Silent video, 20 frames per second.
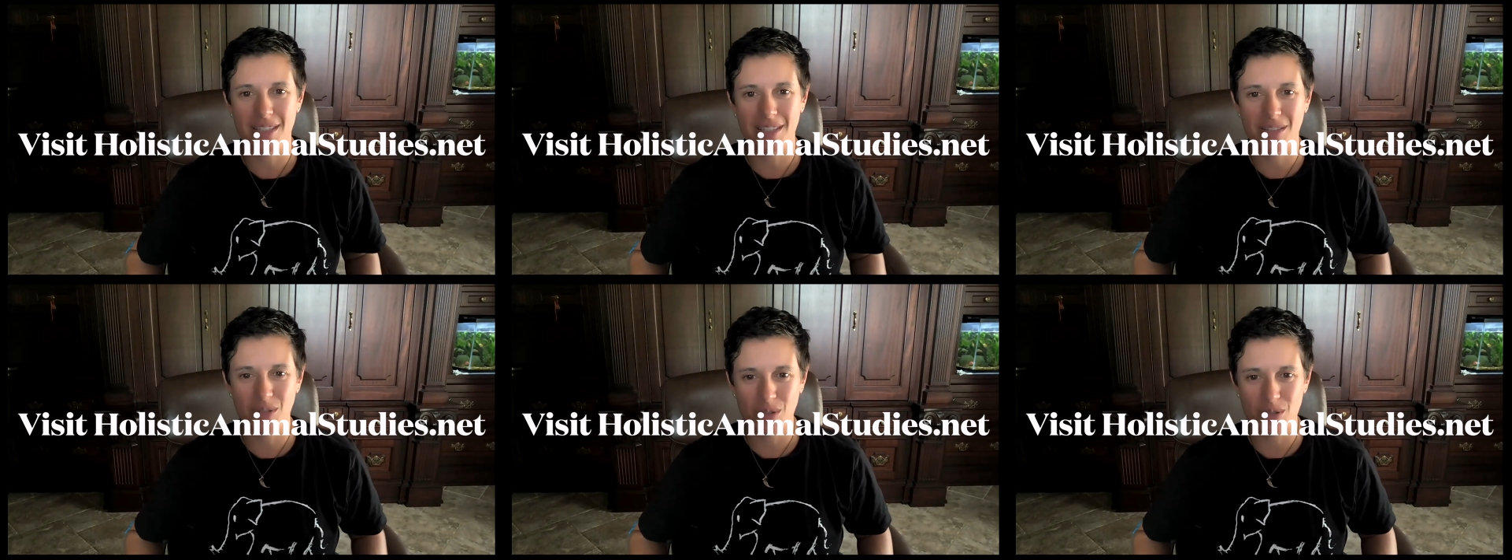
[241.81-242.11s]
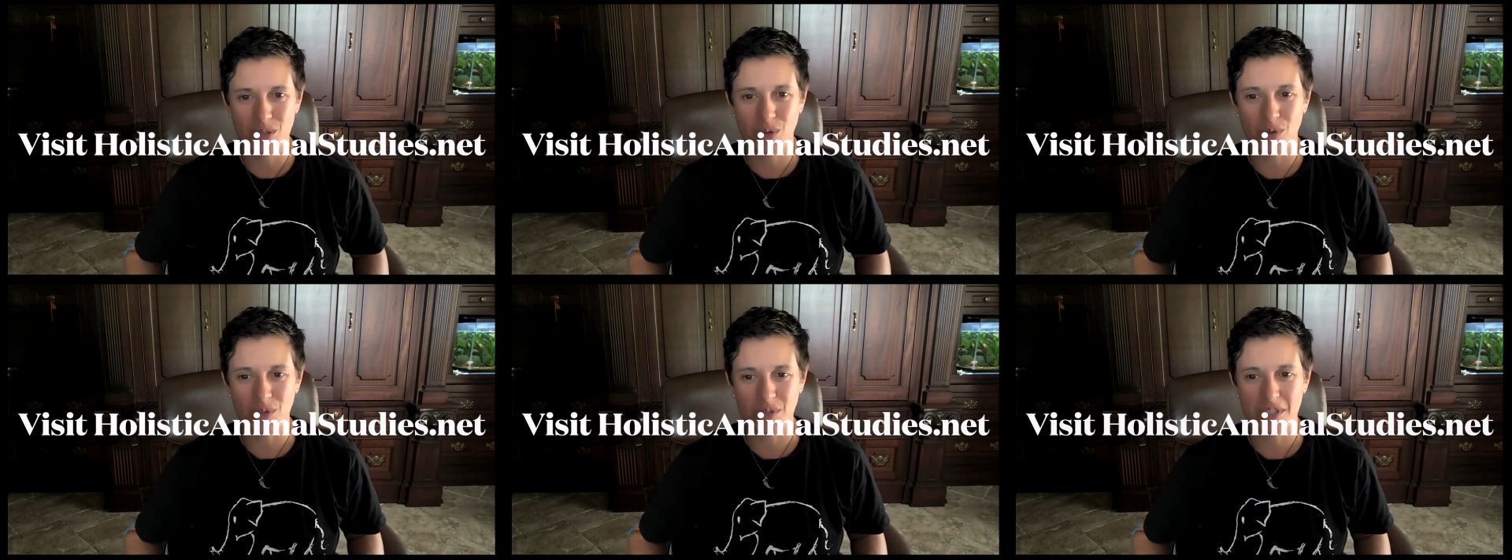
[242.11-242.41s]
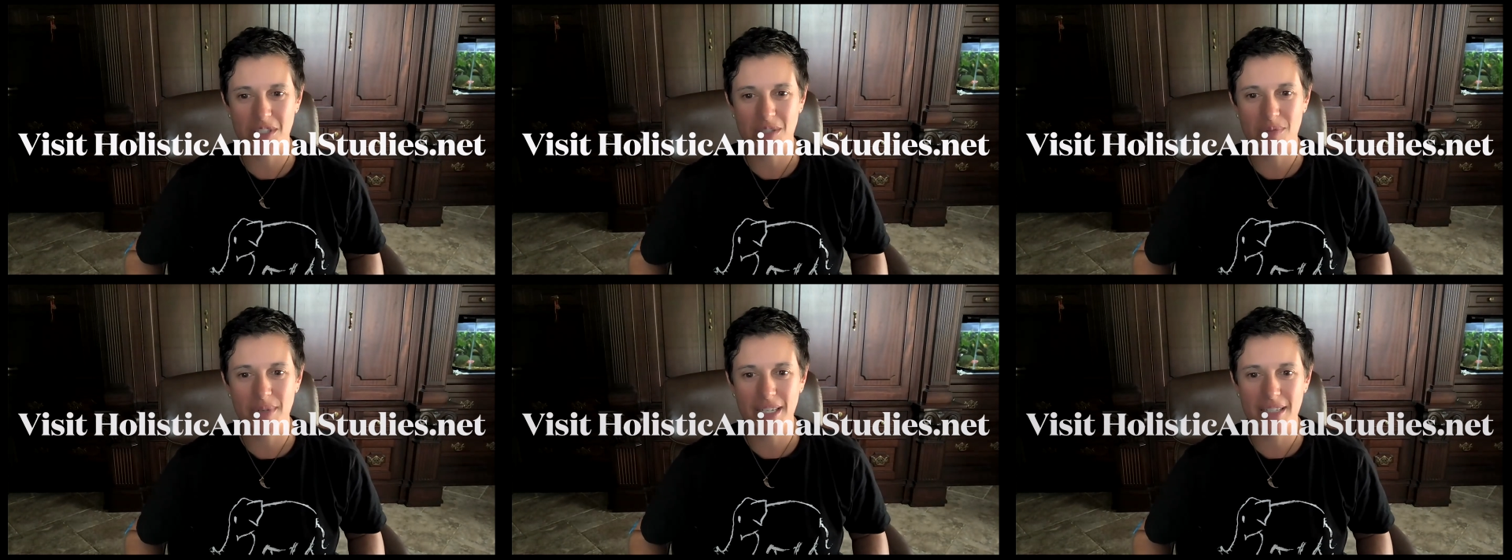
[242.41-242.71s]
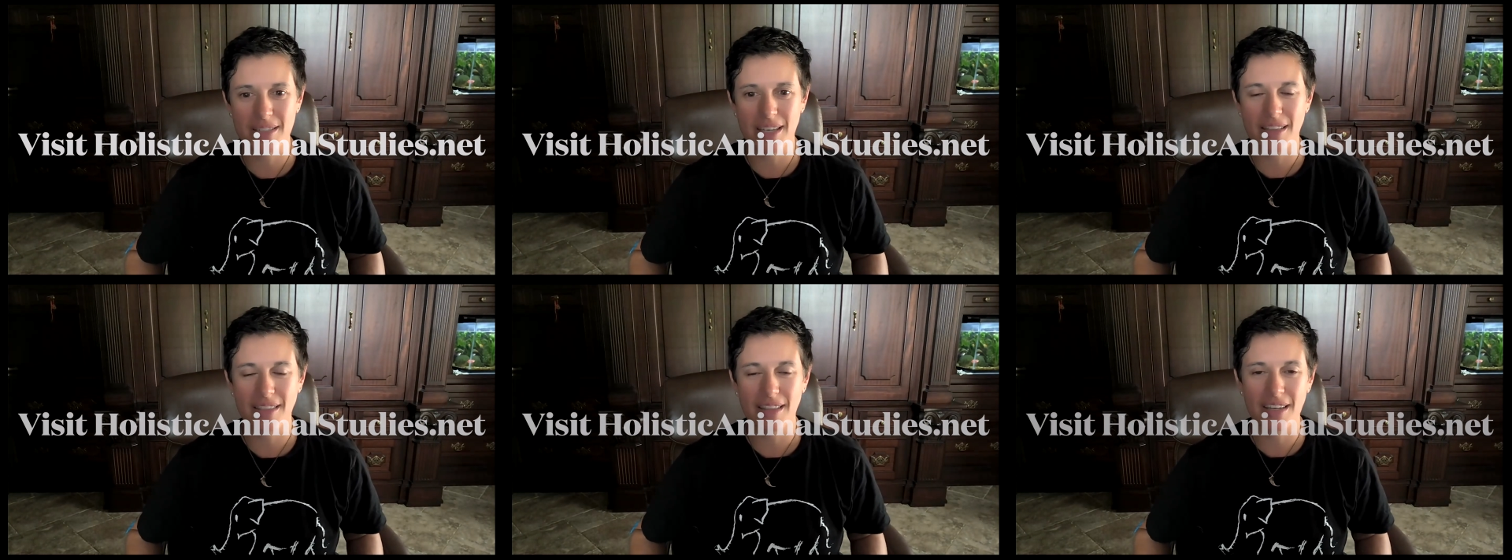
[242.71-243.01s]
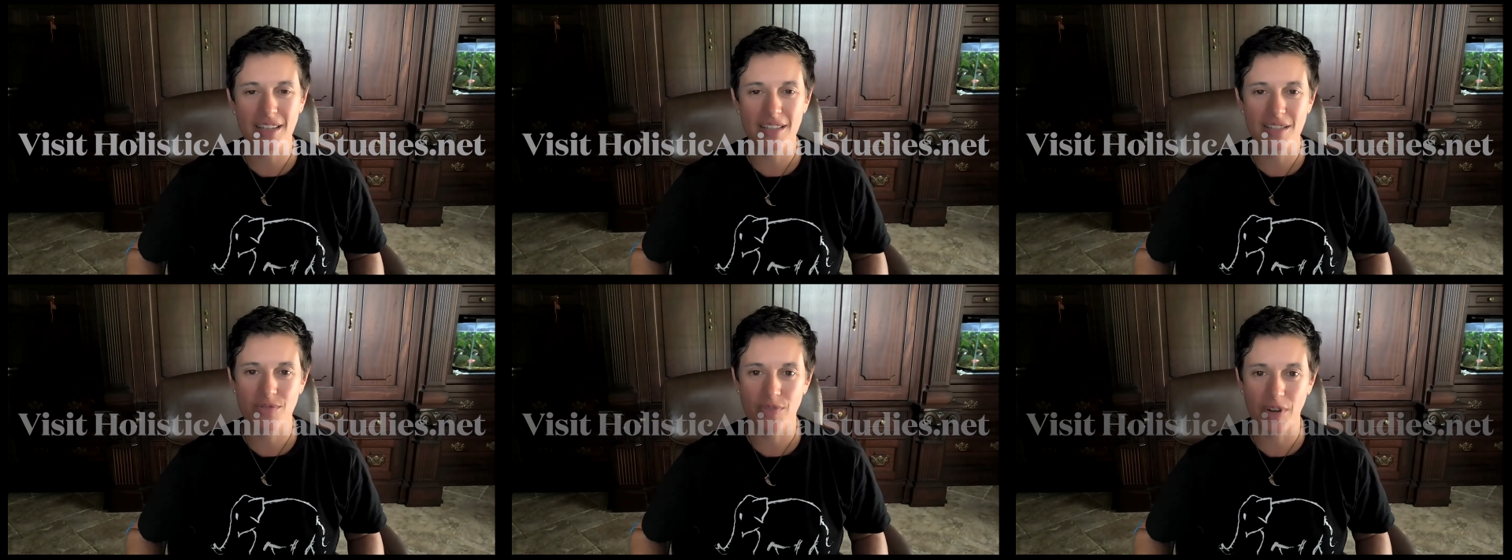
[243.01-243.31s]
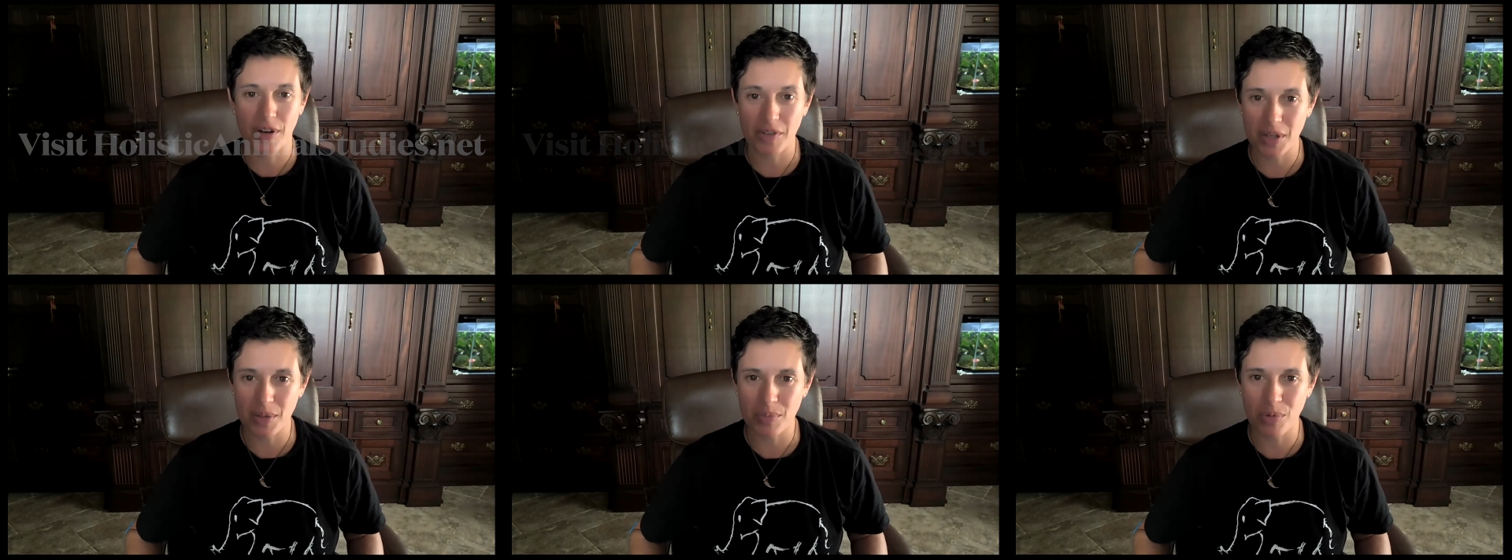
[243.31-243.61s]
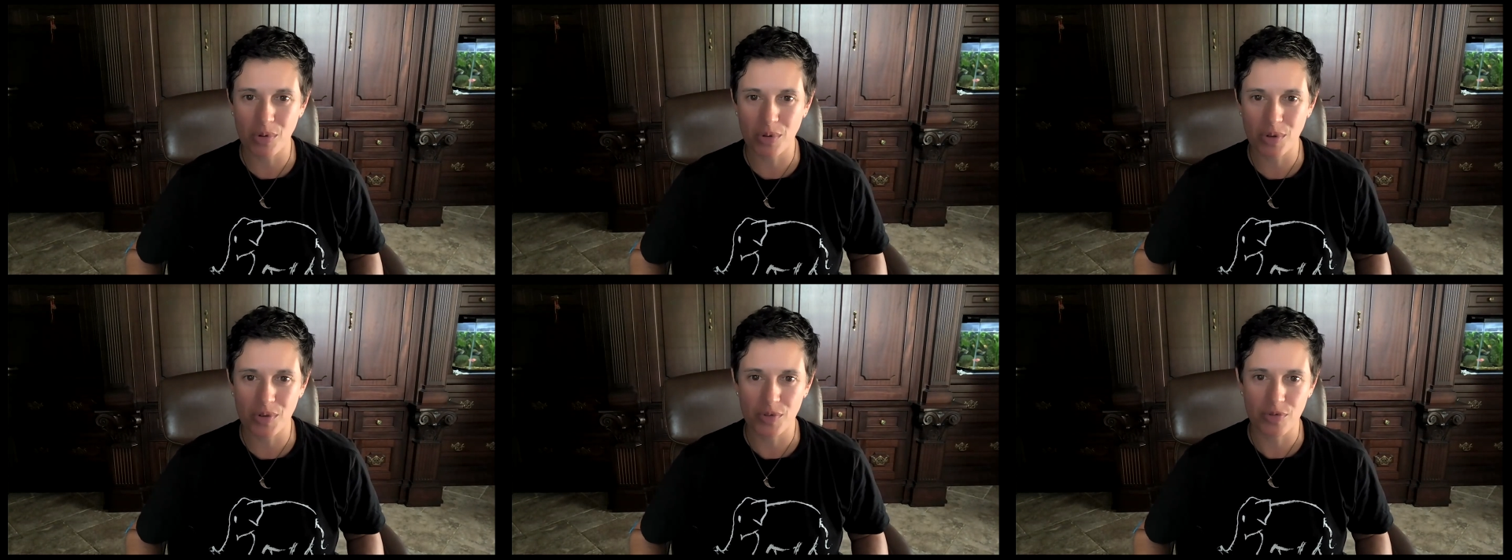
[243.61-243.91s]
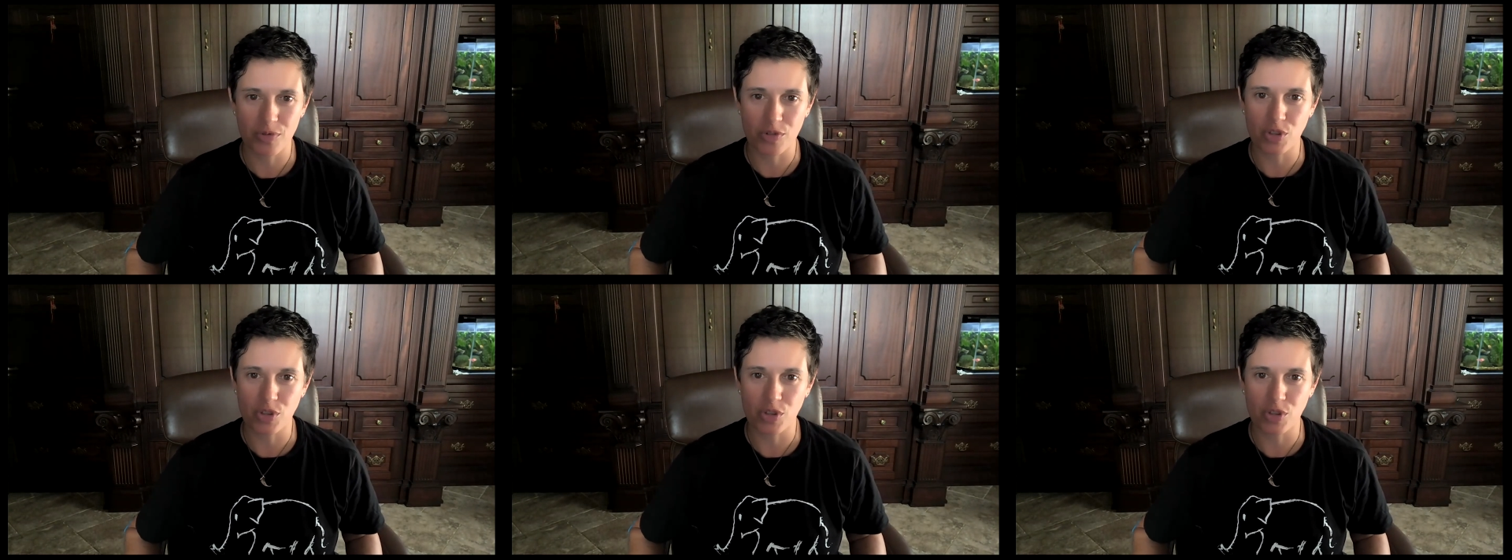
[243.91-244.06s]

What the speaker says: in those courses because I think it's very important